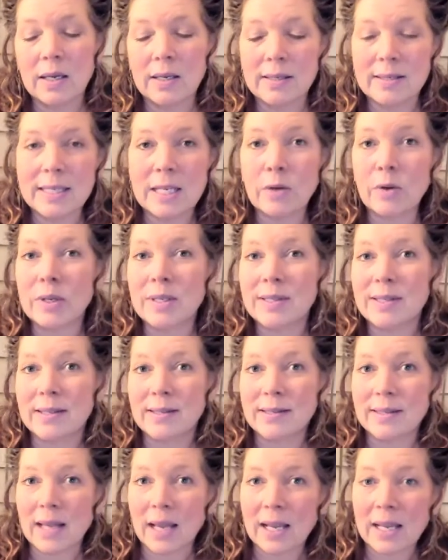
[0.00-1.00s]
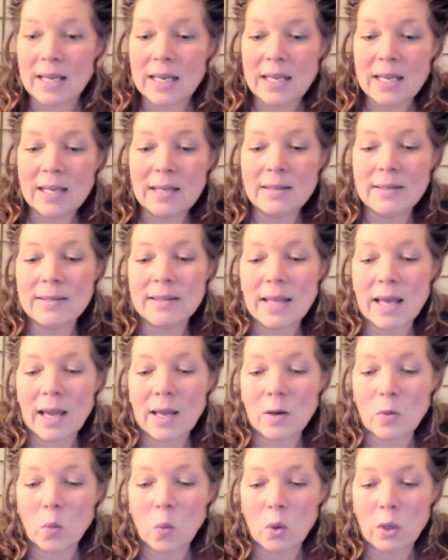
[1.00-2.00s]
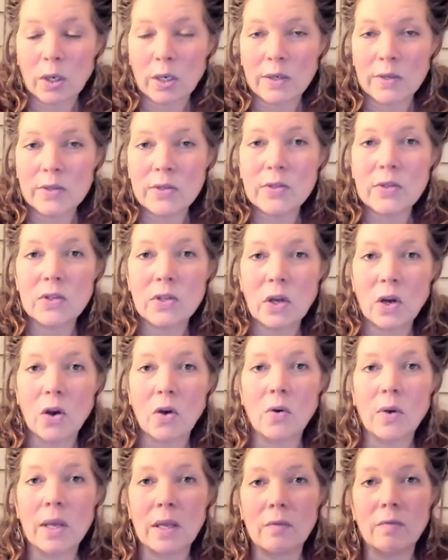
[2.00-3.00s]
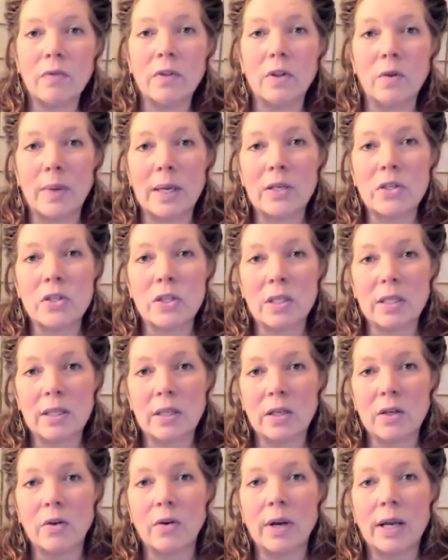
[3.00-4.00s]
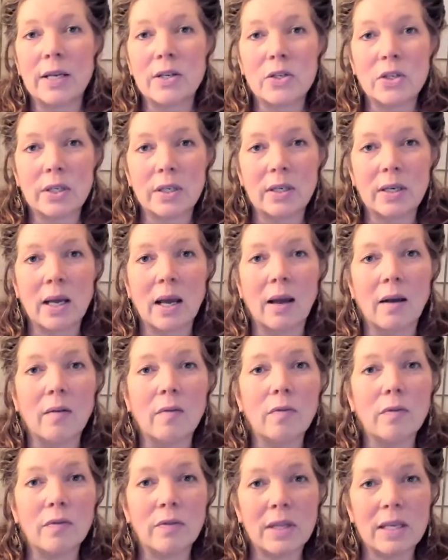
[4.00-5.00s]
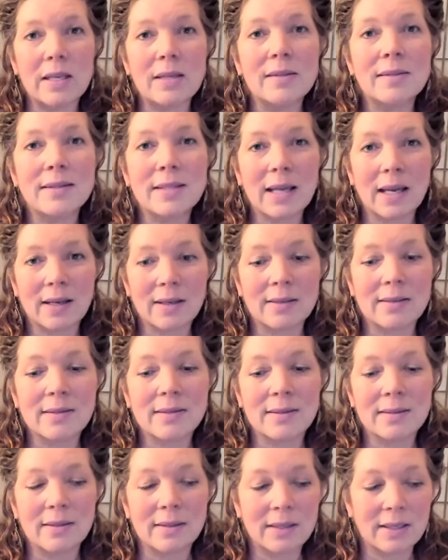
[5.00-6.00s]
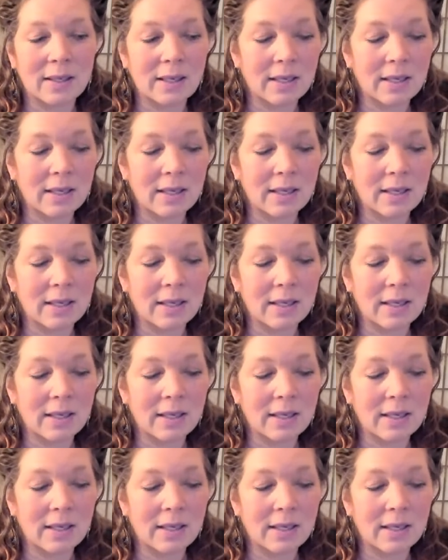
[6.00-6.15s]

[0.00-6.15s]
secret societies that were so influential in the creation of these decks.